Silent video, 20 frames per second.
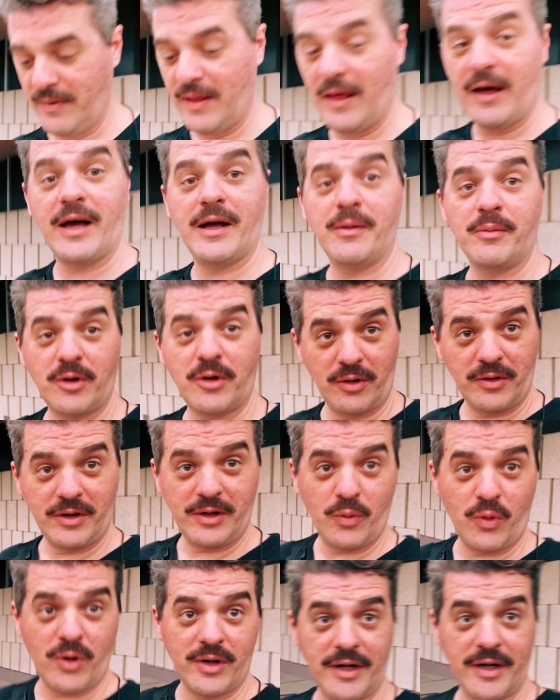I'm
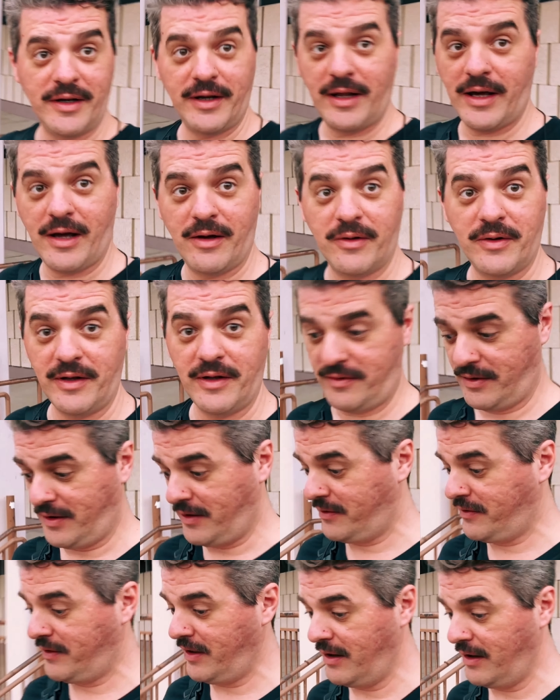currently walking down a set
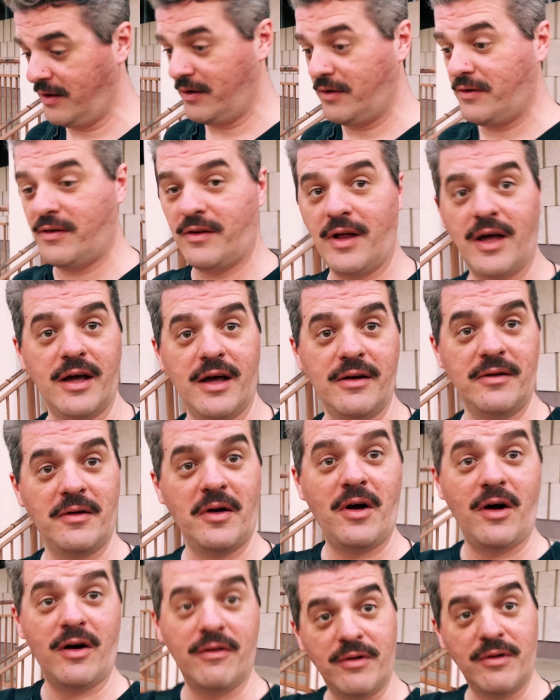of stairs that
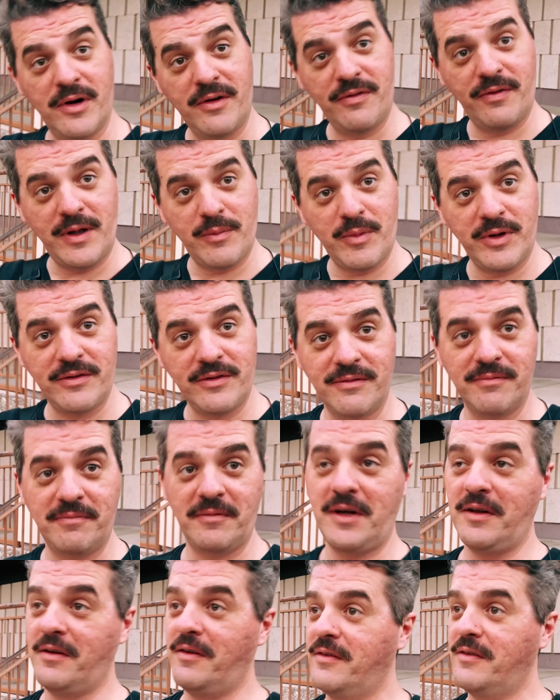are very famous
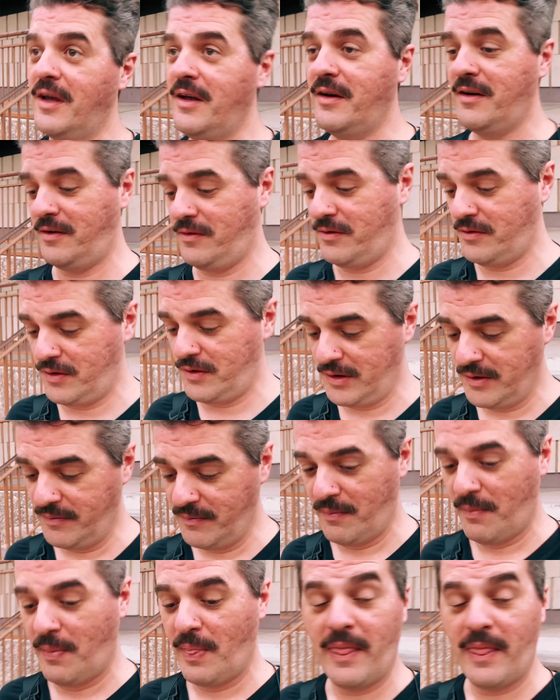in the skate industry.
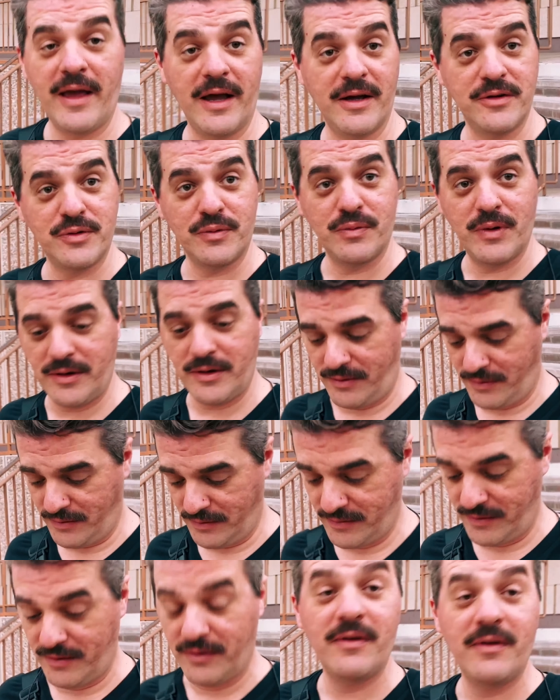Andrew
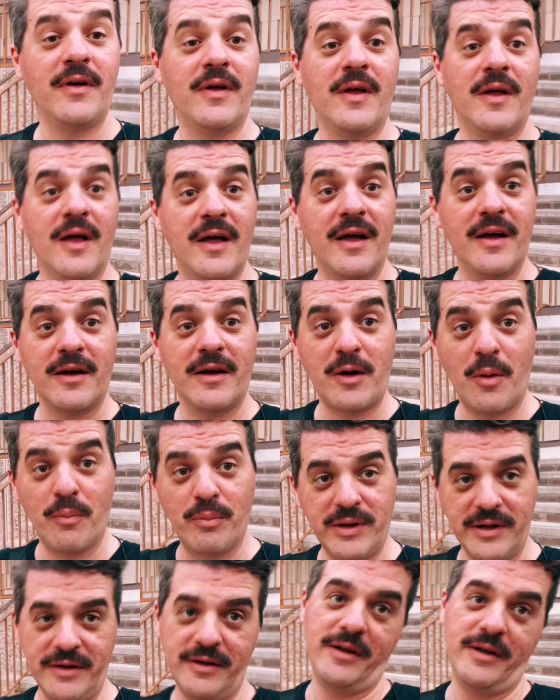Reynolds
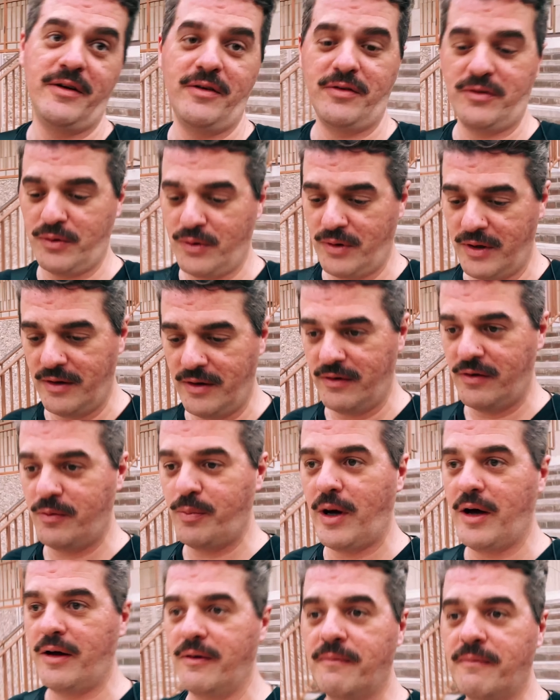completely destroyed this
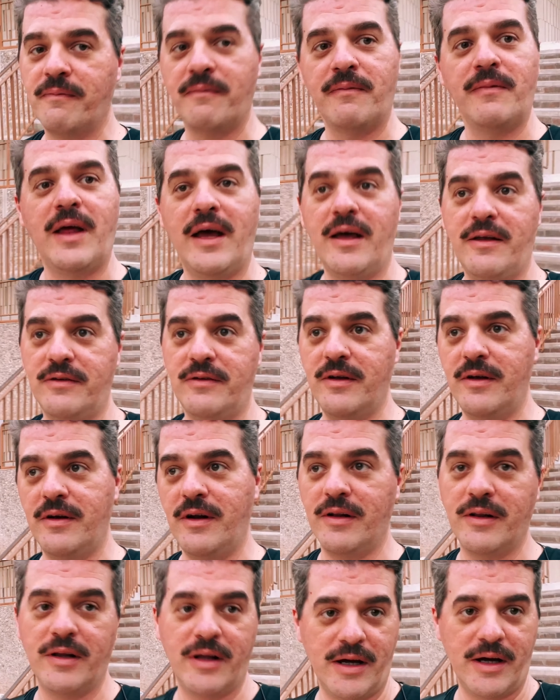spot, as did
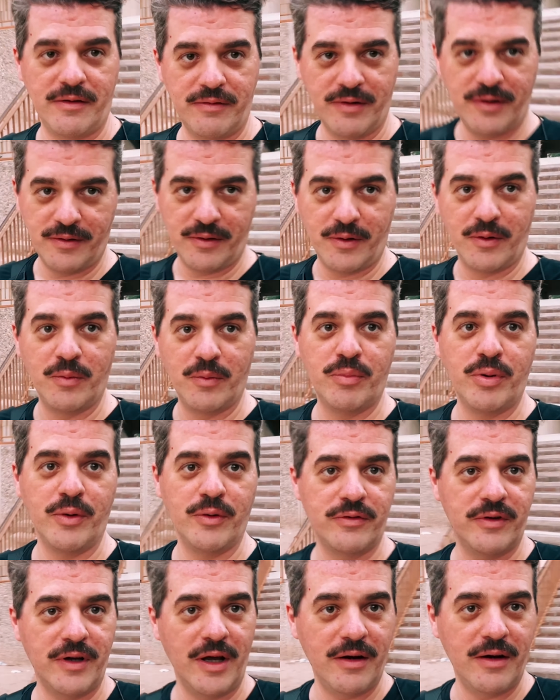a lot of other
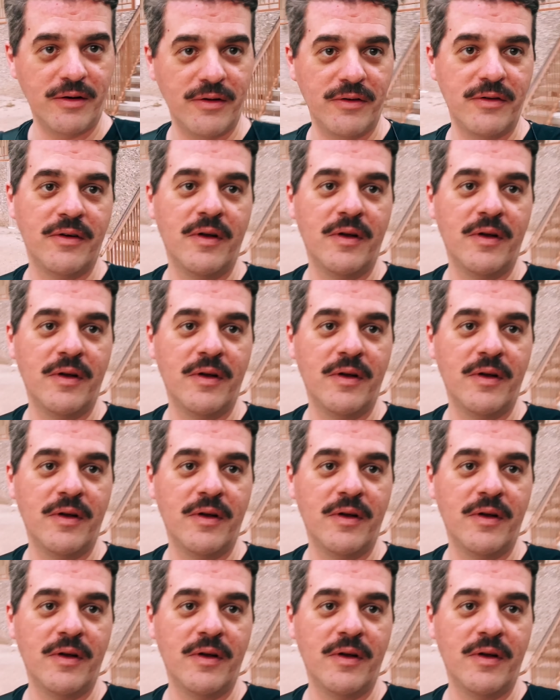pro skaters.